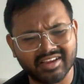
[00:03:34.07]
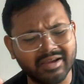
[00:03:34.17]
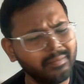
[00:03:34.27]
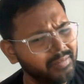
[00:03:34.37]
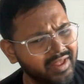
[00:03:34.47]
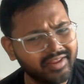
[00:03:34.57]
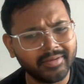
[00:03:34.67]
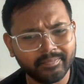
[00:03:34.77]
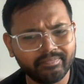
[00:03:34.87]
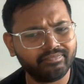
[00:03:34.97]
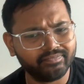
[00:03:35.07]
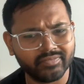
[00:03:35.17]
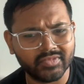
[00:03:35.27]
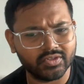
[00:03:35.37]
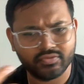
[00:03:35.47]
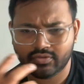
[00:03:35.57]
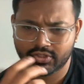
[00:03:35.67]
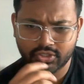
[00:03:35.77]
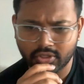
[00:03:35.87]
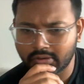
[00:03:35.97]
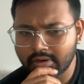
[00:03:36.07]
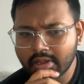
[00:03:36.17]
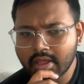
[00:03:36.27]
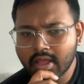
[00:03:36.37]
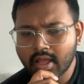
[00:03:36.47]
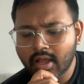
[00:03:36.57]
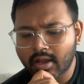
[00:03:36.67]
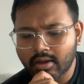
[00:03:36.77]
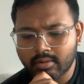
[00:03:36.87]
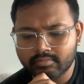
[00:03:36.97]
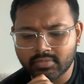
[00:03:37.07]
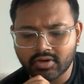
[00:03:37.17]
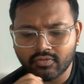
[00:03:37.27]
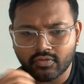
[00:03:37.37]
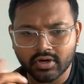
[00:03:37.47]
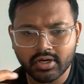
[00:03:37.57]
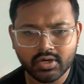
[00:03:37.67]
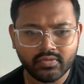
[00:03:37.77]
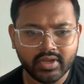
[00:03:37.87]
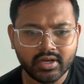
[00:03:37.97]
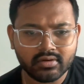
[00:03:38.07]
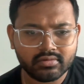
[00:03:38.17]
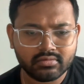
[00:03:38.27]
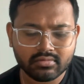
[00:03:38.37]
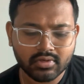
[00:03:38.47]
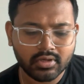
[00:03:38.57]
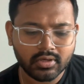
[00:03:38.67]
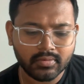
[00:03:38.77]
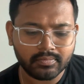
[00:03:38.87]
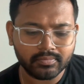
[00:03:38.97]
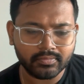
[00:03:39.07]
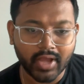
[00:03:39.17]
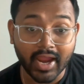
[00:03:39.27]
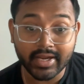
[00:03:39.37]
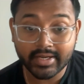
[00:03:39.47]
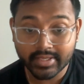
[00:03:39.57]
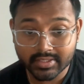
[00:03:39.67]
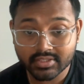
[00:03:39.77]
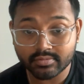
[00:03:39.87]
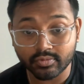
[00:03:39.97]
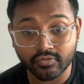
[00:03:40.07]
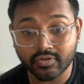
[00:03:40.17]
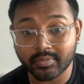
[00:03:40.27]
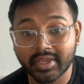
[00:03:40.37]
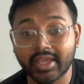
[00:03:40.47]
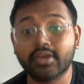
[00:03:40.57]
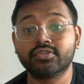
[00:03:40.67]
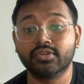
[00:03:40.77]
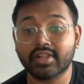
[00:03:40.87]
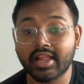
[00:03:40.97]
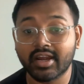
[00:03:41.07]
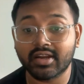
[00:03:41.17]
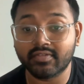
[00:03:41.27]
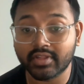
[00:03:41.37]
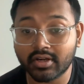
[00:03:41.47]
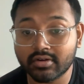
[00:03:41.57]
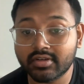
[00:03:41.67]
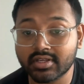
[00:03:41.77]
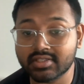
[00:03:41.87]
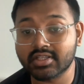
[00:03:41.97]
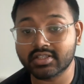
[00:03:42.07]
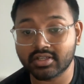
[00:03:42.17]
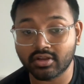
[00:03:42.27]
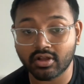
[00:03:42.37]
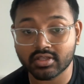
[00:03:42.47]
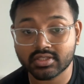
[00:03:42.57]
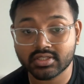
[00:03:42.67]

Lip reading: compelling, for sure. A world where ideas move from chaos to clarity without translation loss.